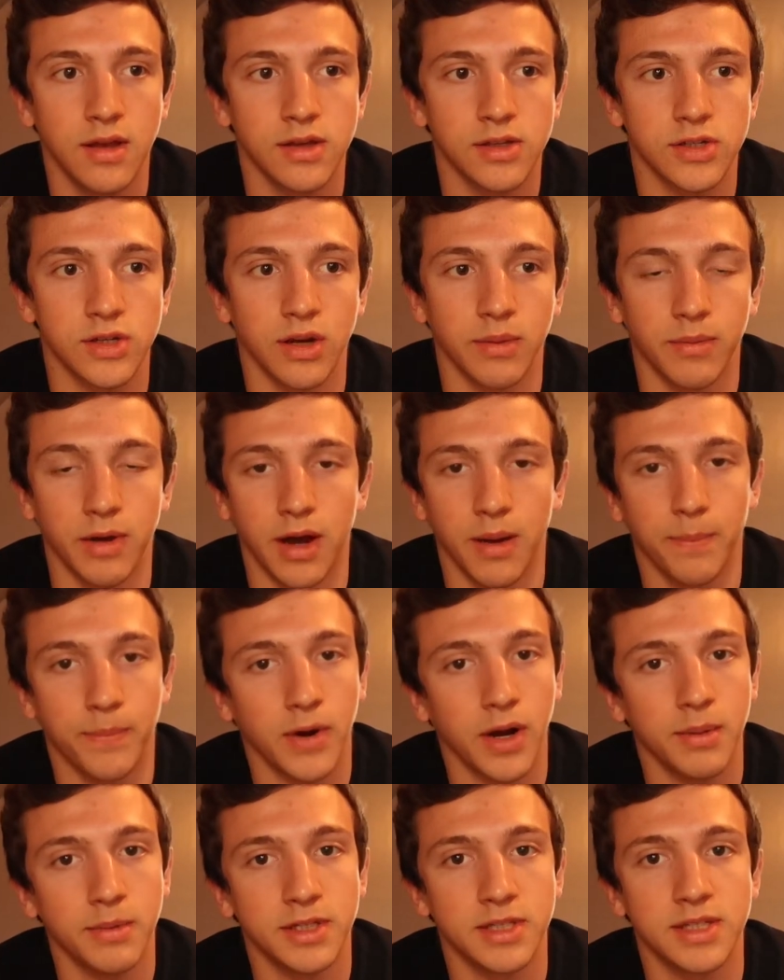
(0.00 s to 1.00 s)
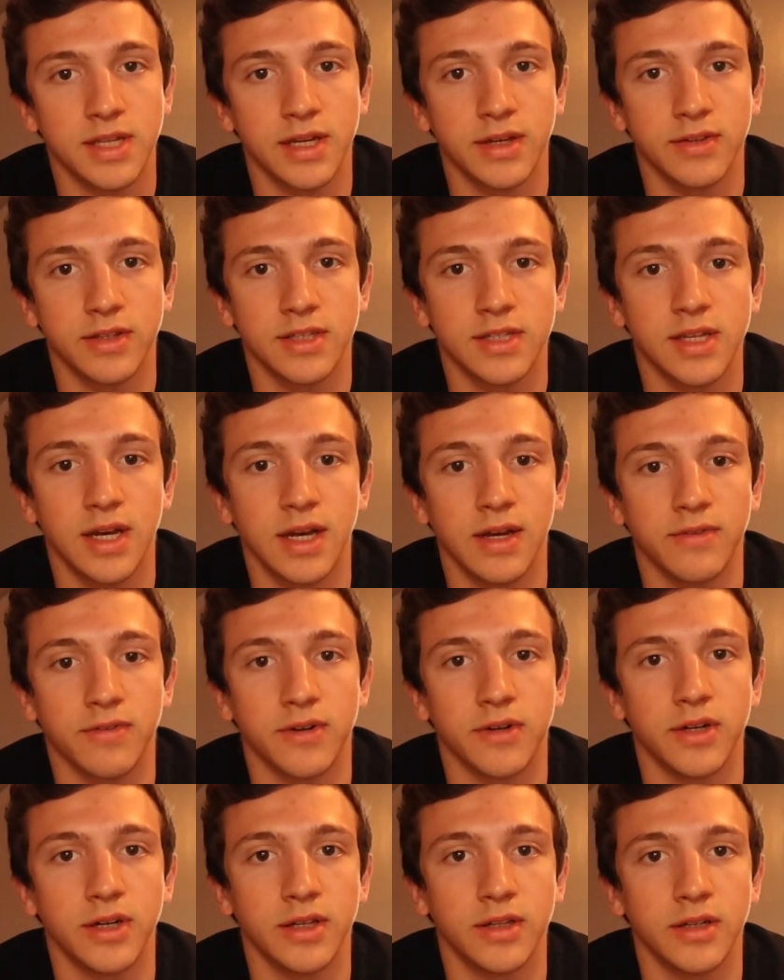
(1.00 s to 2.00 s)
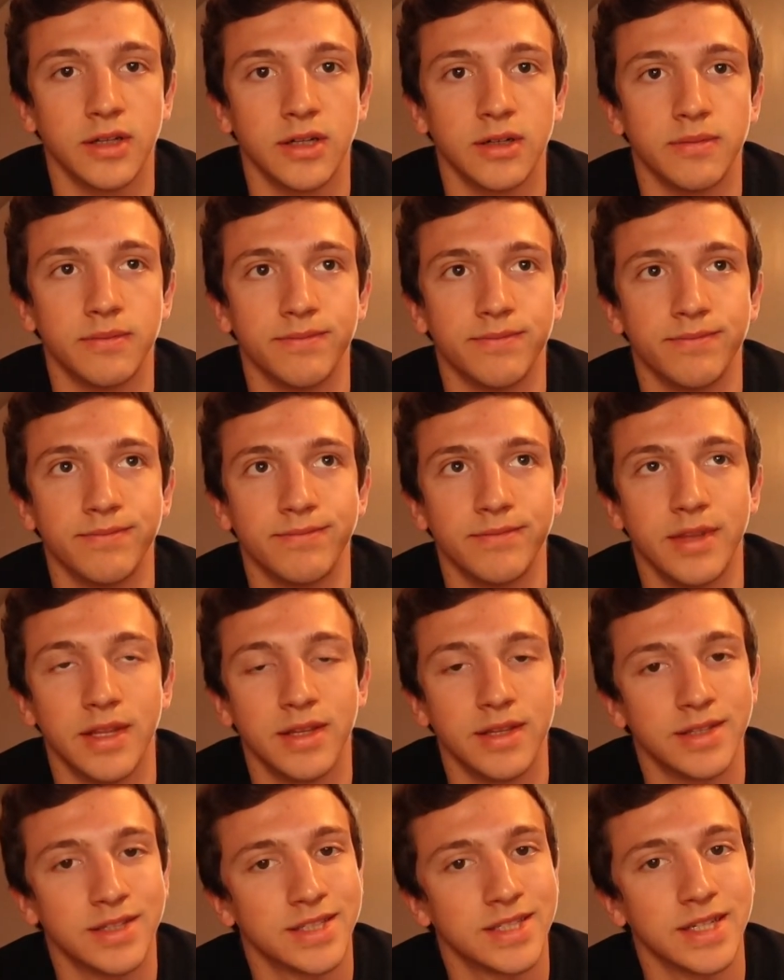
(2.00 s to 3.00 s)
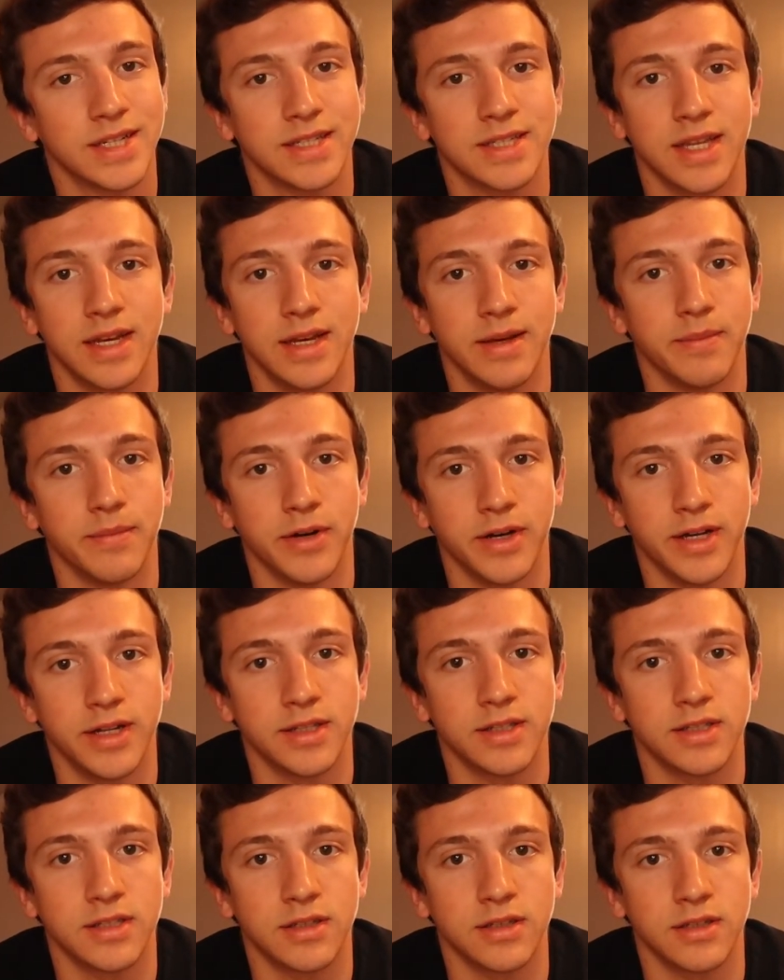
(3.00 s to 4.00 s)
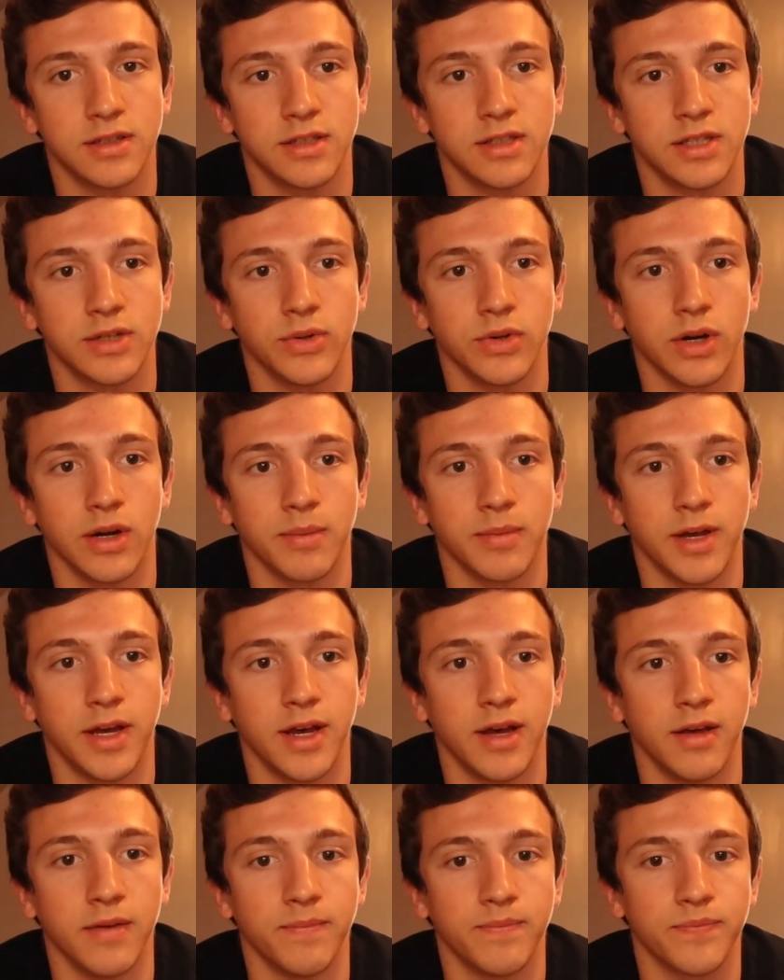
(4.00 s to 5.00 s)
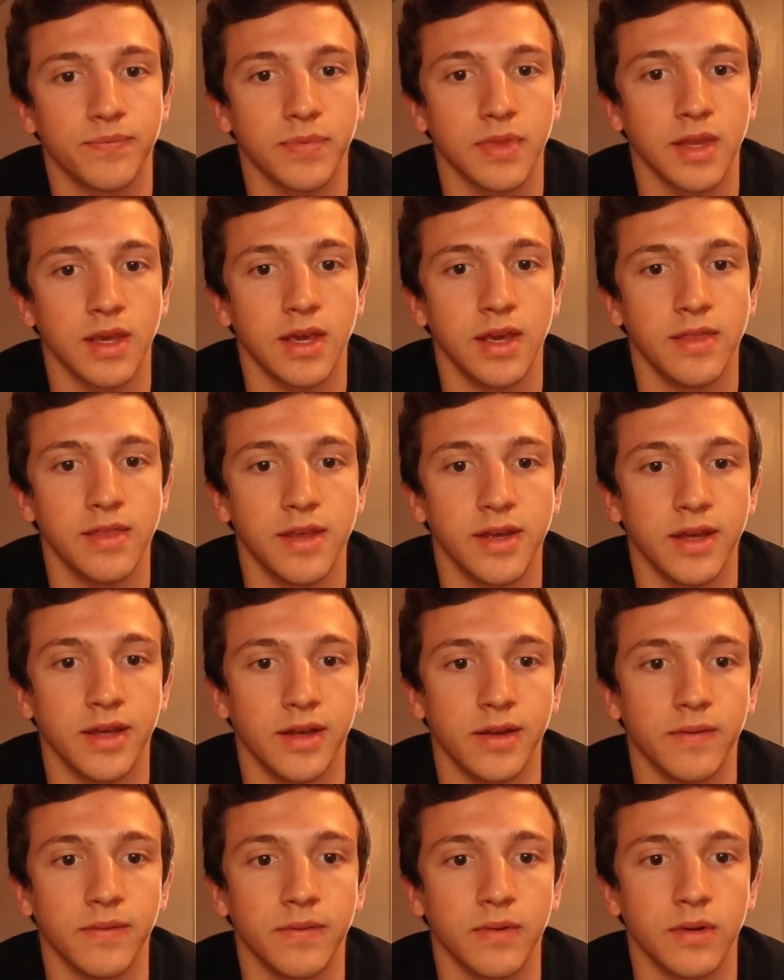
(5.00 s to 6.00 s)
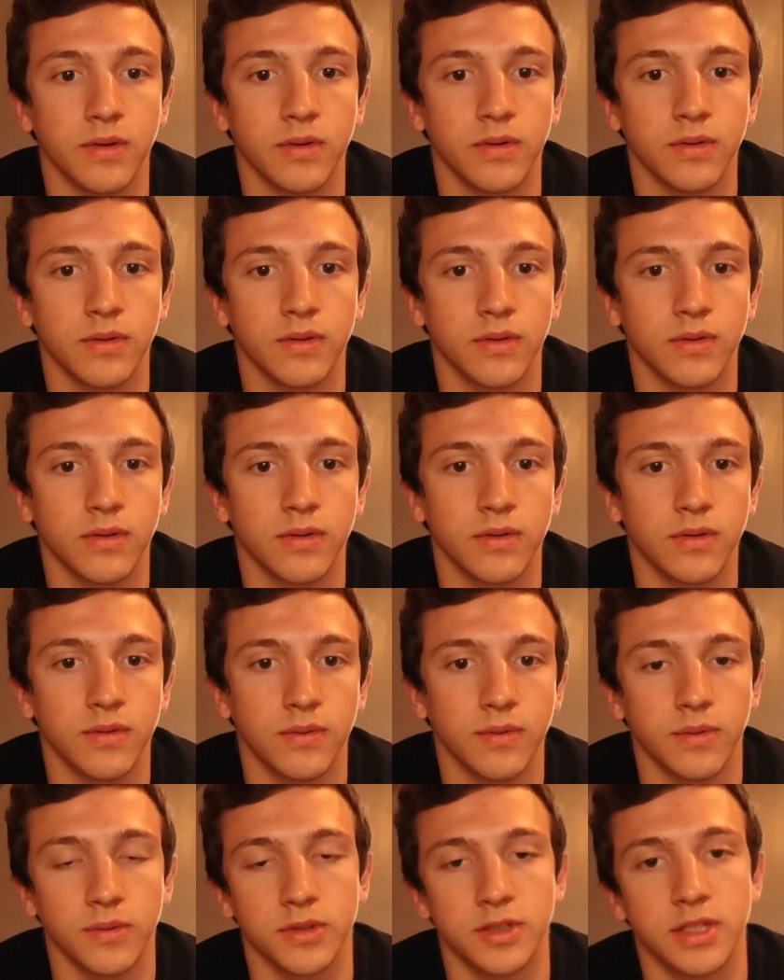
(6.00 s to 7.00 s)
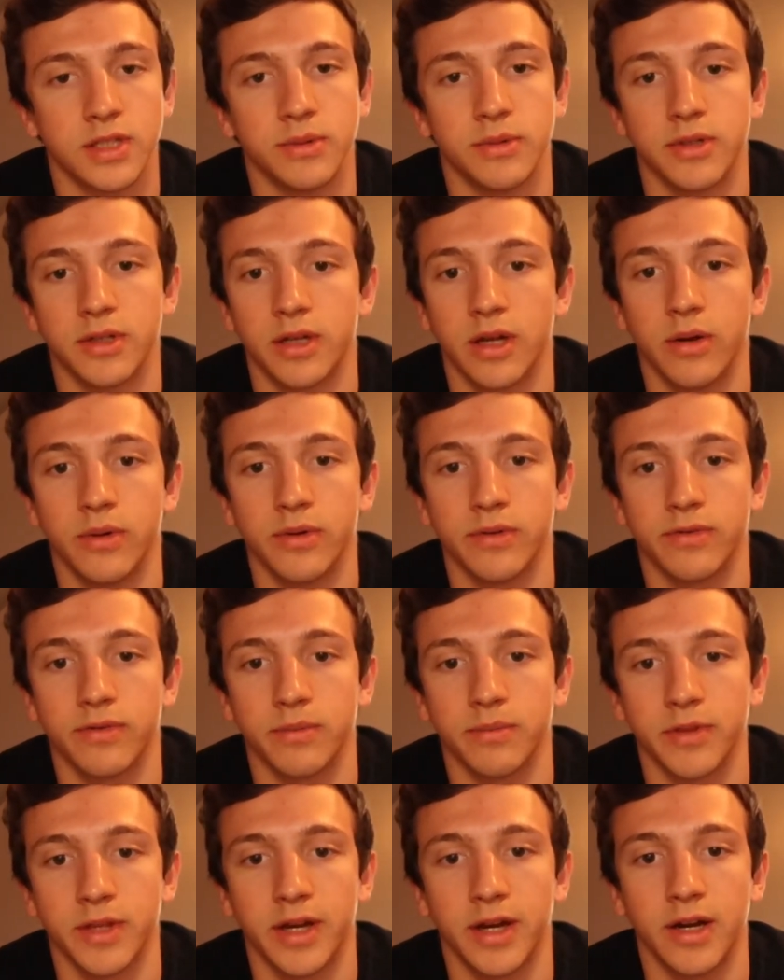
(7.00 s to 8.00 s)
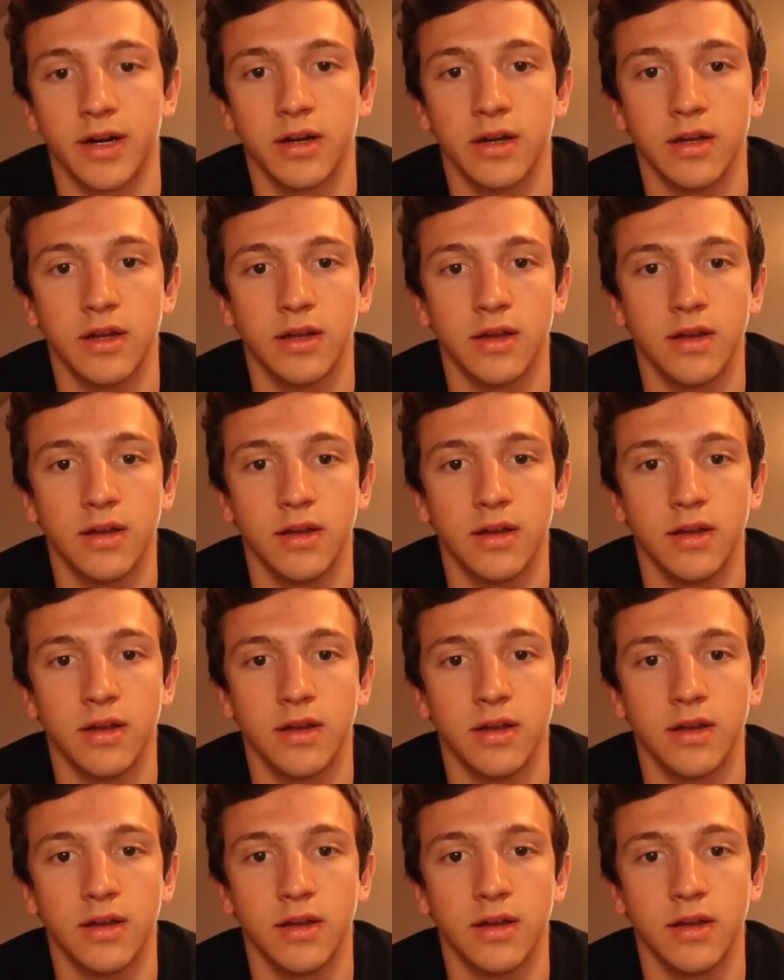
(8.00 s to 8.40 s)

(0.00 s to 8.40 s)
So I'll probably stay on this diet for another 6 to 8 months to see where I'm at. and then we'll see what to go with from there.